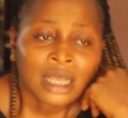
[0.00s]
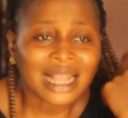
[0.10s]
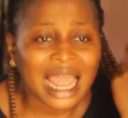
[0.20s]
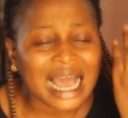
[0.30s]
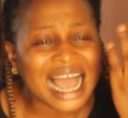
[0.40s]

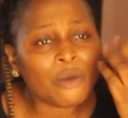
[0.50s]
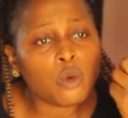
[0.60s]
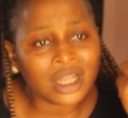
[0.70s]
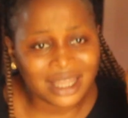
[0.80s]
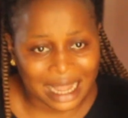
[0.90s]
Like, I
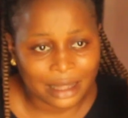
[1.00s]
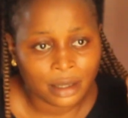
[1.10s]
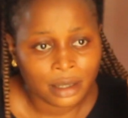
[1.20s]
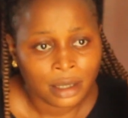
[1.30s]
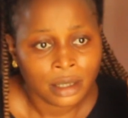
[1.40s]
wonder.
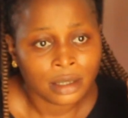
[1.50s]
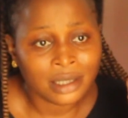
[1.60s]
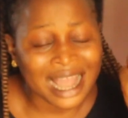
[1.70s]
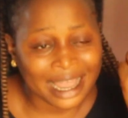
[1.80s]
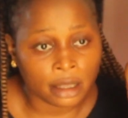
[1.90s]

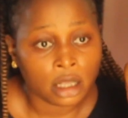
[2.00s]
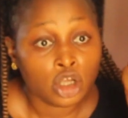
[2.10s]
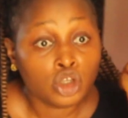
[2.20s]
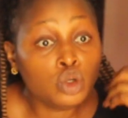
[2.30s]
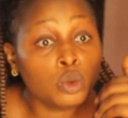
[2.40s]
Like,
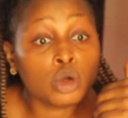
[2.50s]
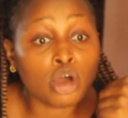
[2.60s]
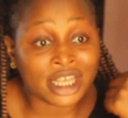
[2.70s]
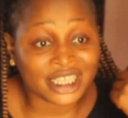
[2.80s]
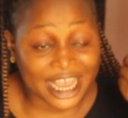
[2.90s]
you will
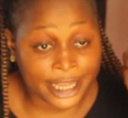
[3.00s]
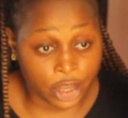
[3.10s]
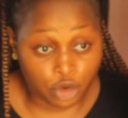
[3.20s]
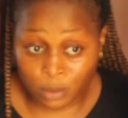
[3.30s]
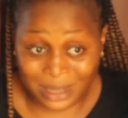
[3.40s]
go inside
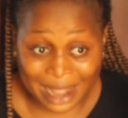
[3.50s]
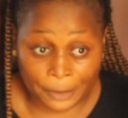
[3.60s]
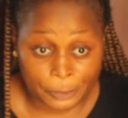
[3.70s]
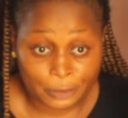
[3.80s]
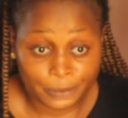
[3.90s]
the room now.